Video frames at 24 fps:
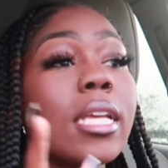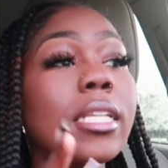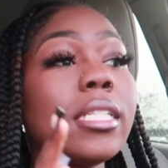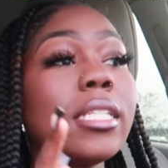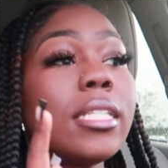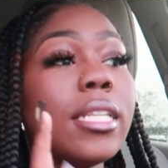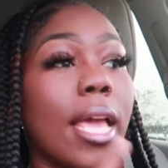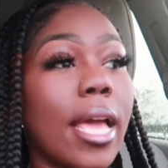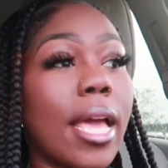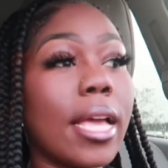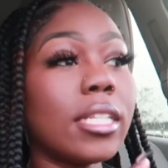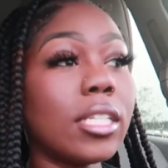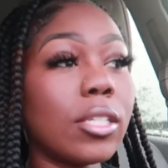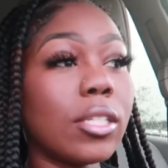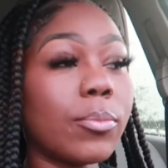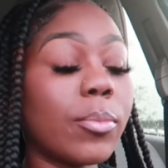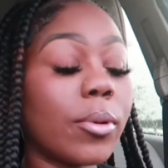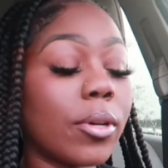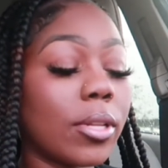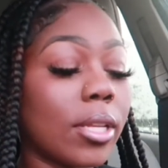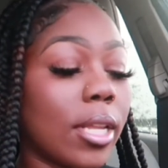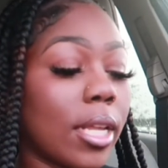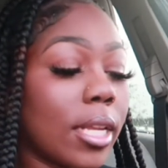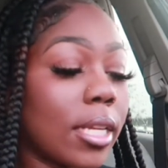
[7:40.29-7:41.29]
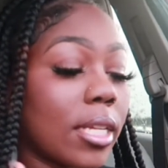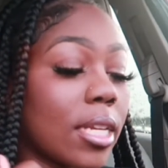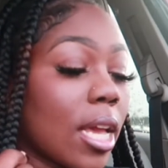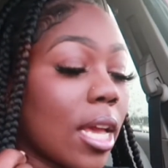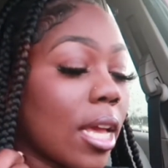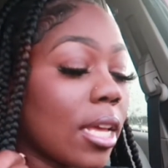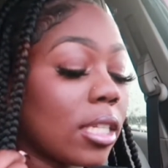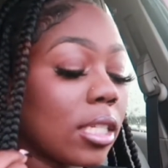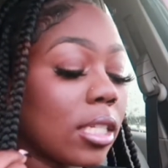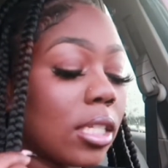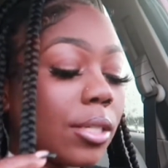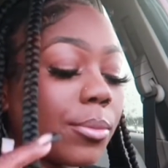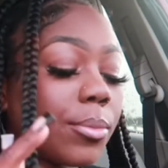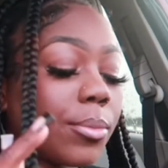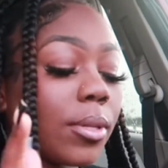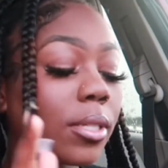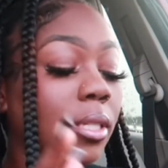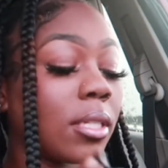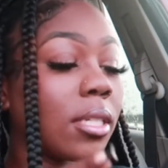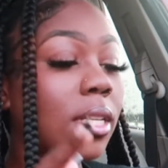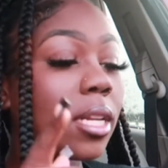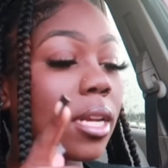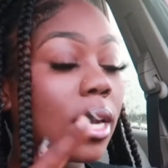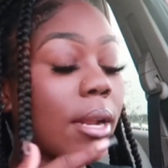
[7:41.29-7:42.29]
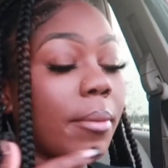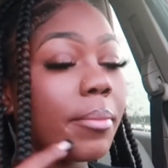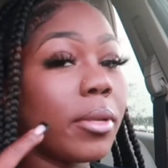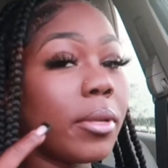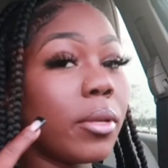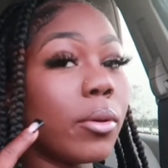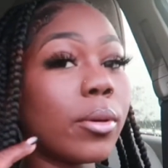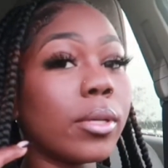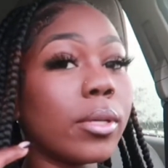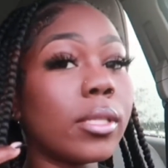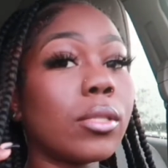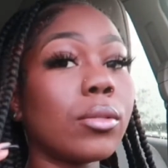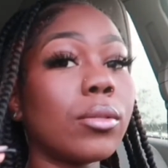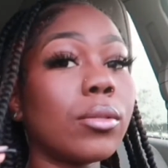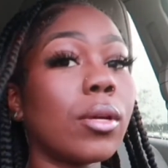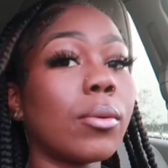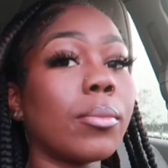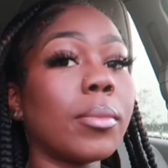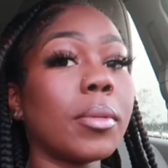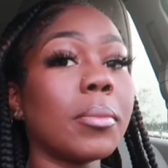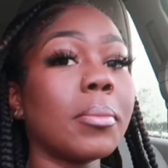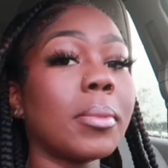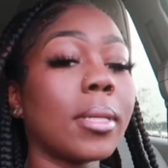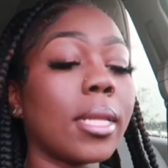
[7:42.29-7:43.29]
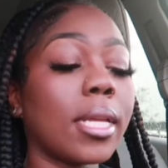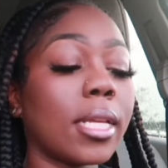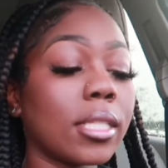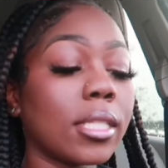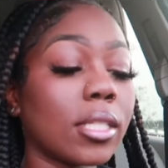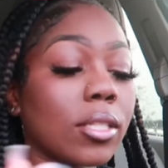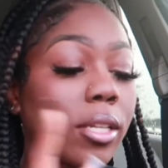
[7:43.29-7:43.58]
that Chipotle that I be going to don't be playing.